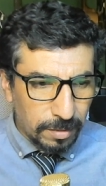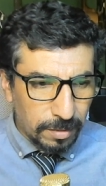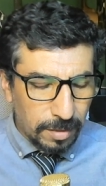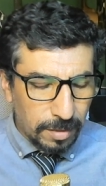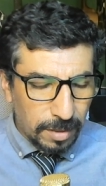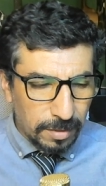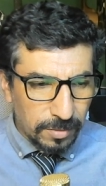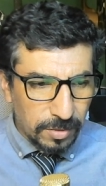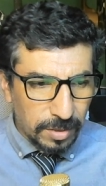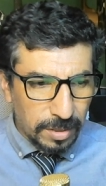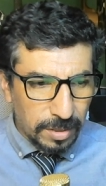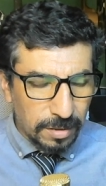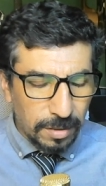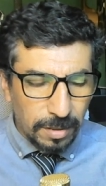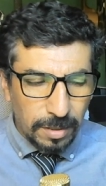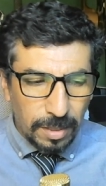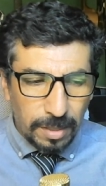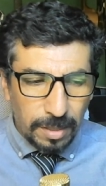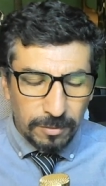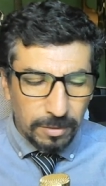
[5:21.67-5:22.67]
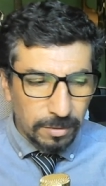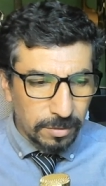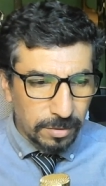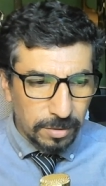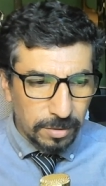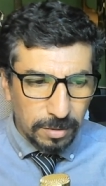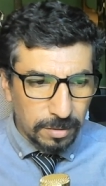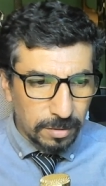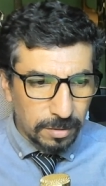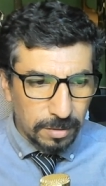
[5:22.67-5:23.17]
anxiety levels
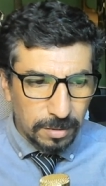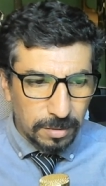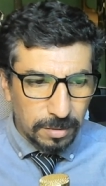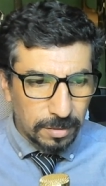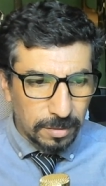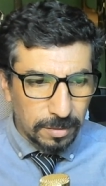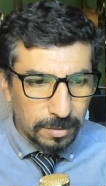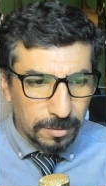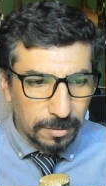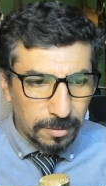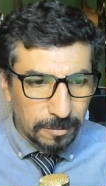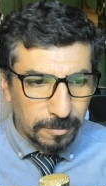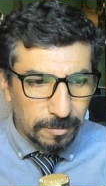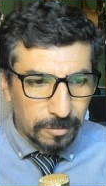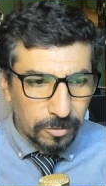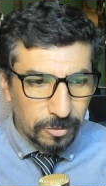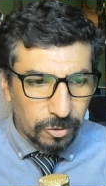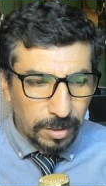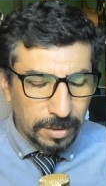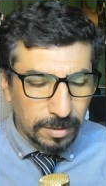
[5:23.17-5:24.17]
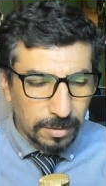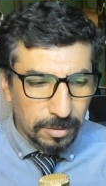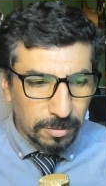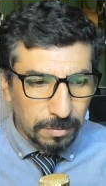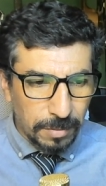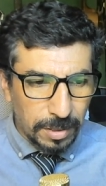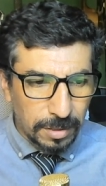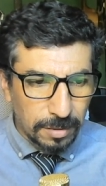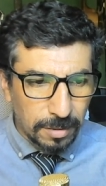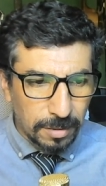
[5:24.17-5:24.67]
and trying to
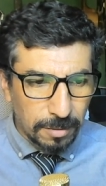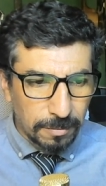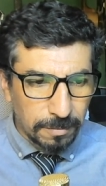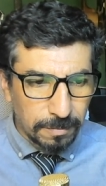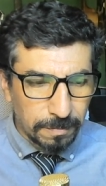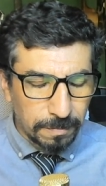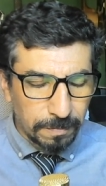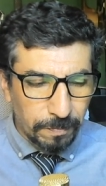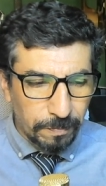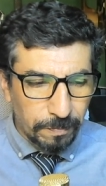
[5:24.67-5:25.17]
make them